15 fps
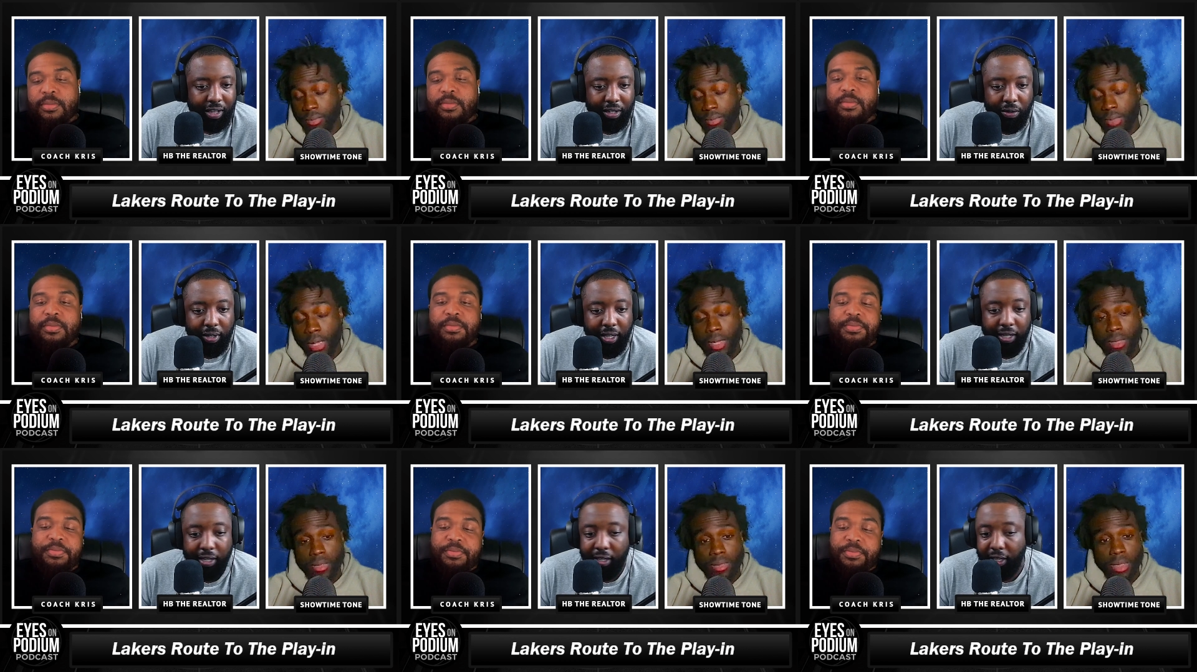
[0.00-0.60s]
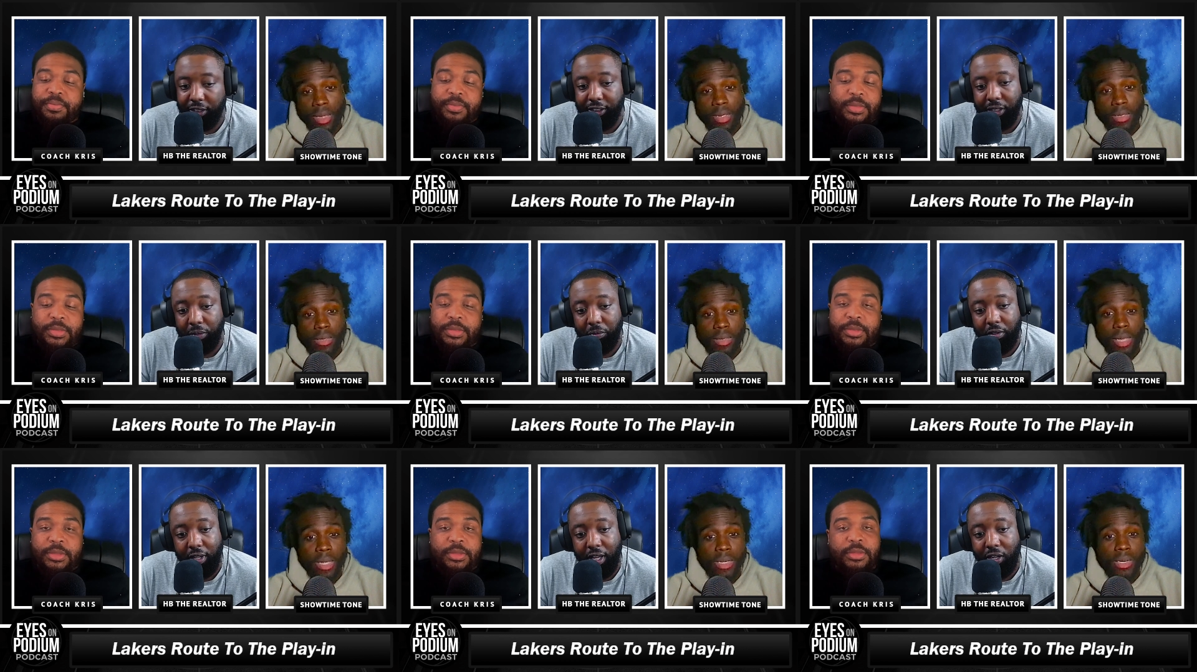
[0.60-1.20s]
Speaker 1: I know thank, Laker Nation
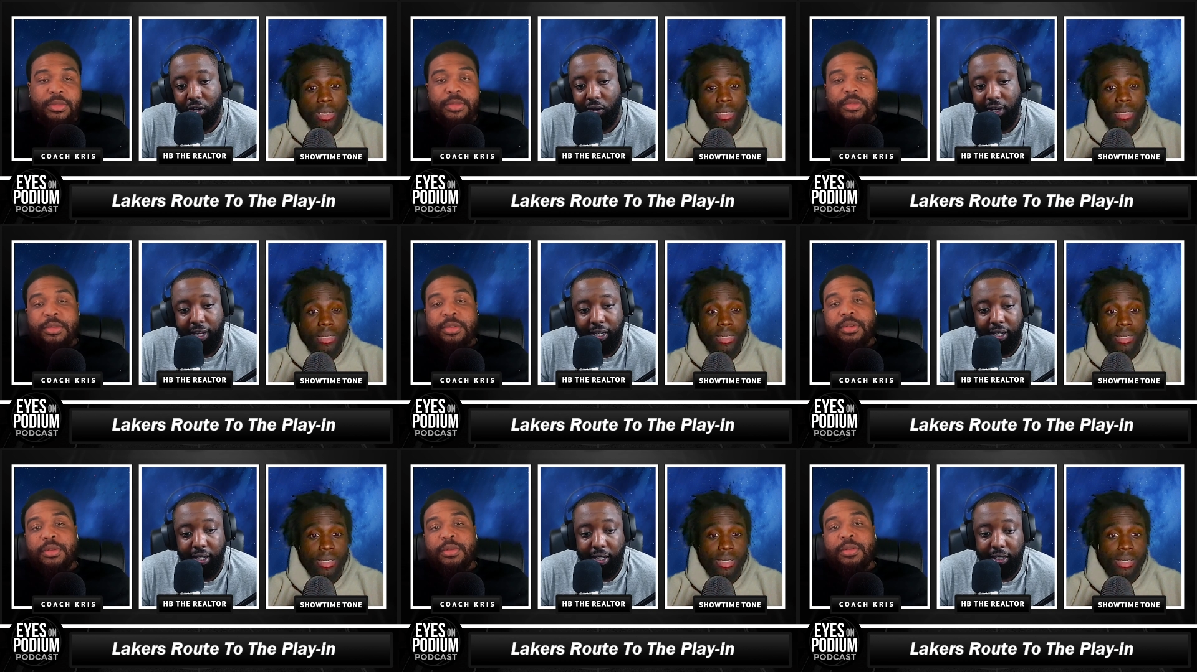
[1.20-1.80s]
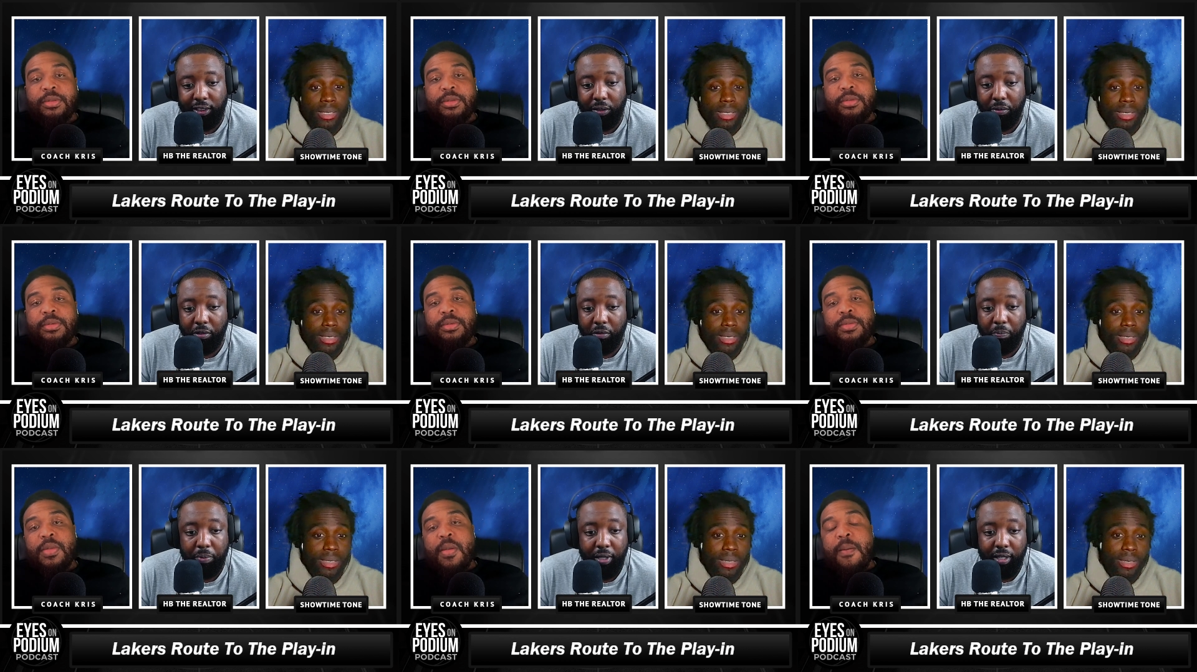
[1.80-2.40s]
thank, was. Thank I know goodness. Laker Nation
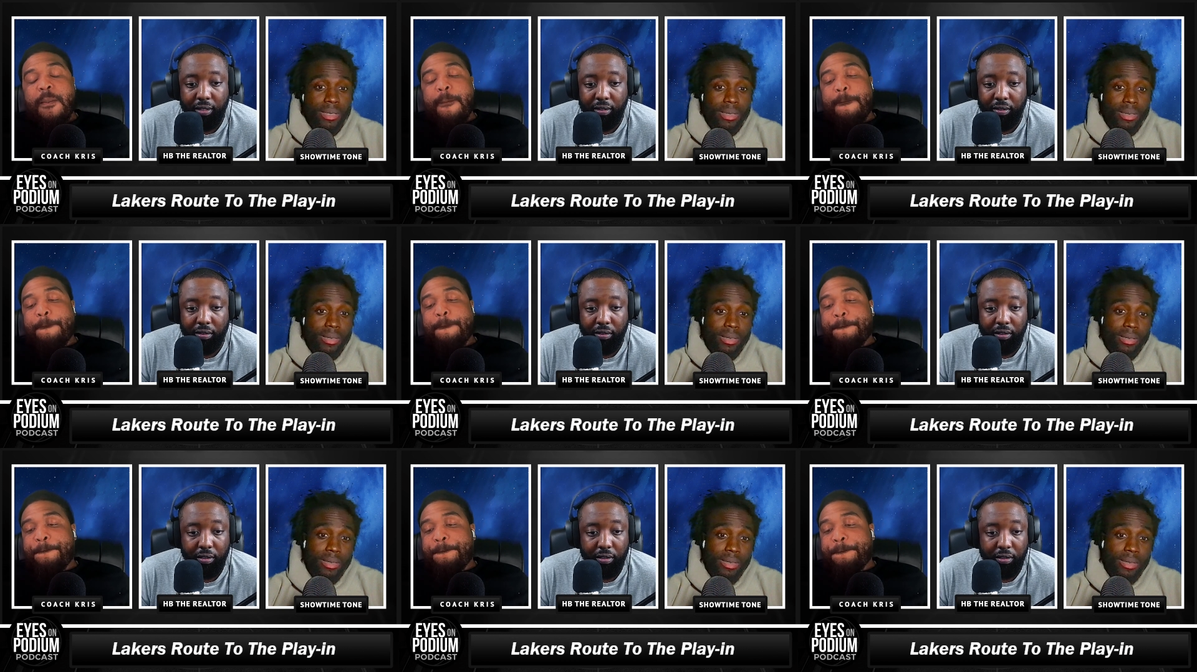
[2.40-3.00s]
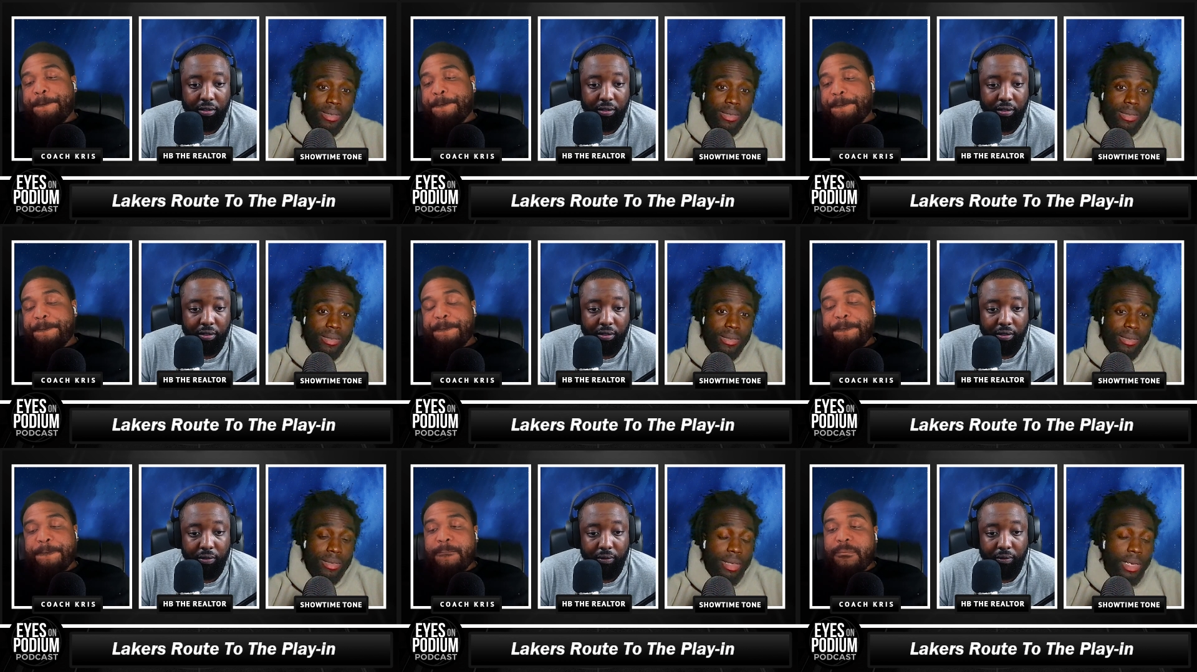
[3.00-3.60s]
Speaker 2: was pissed.
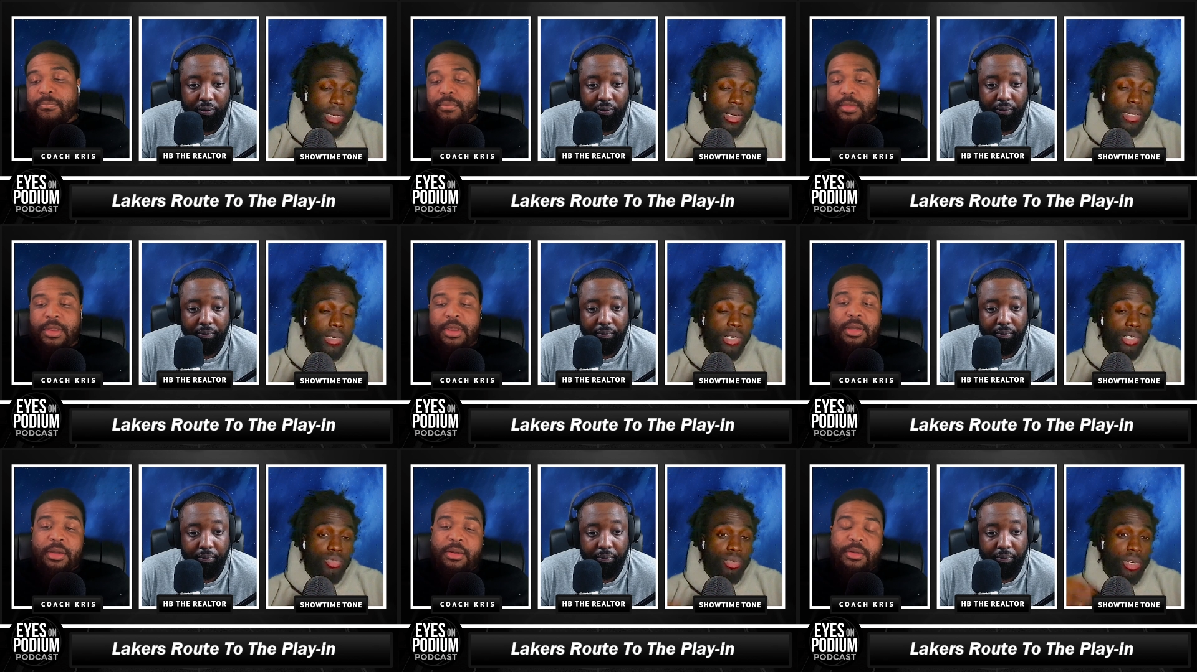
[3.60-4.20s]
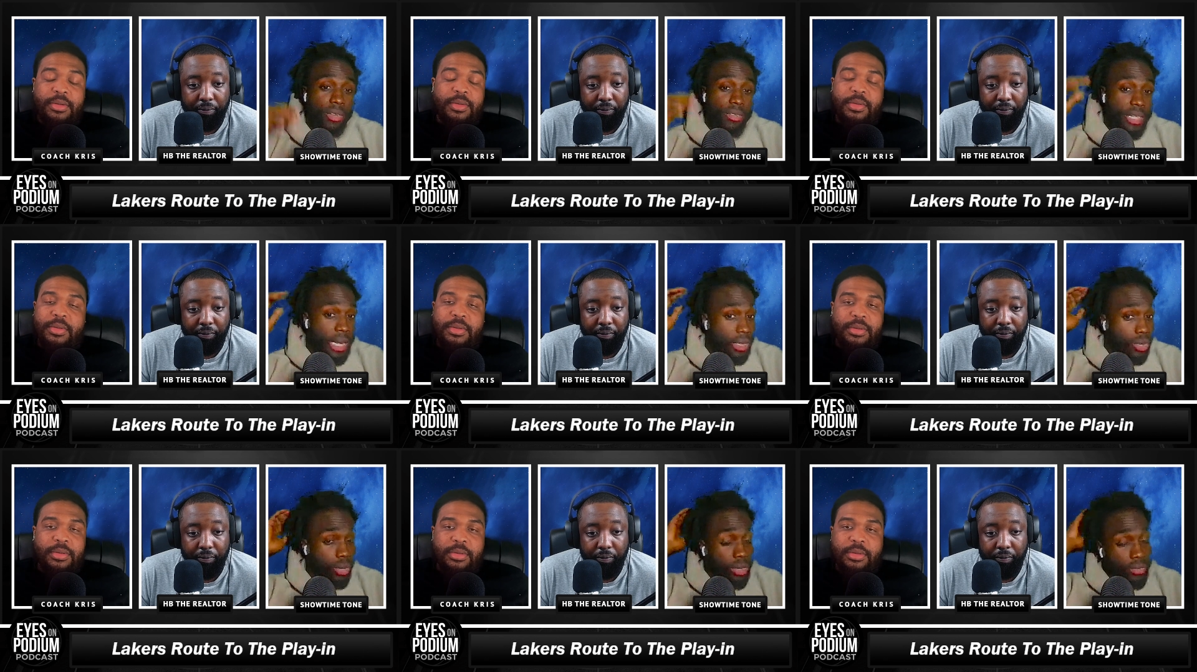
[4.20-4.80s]
Thank goodness Reaves
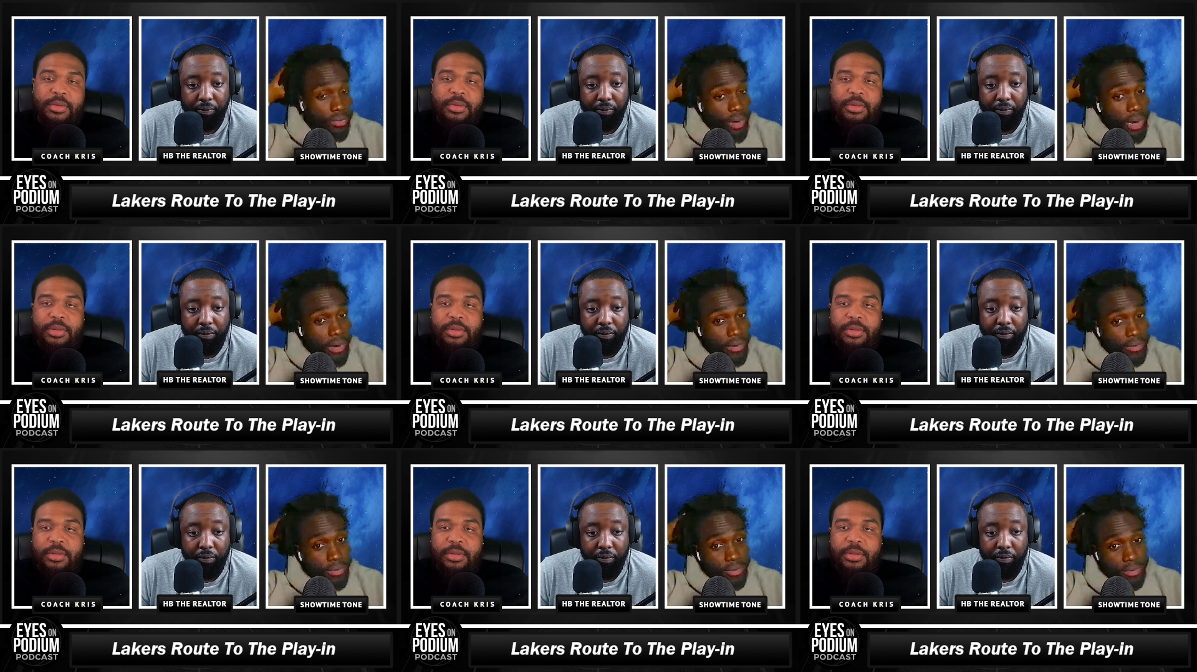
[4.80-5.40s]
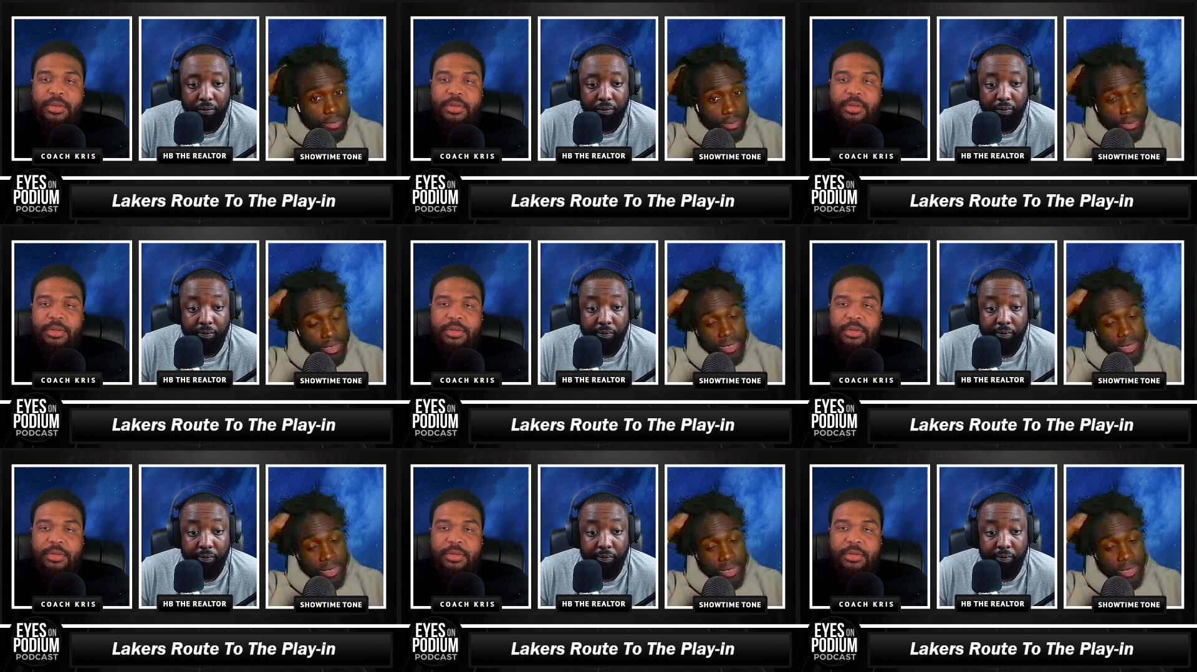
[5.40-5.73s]
had 35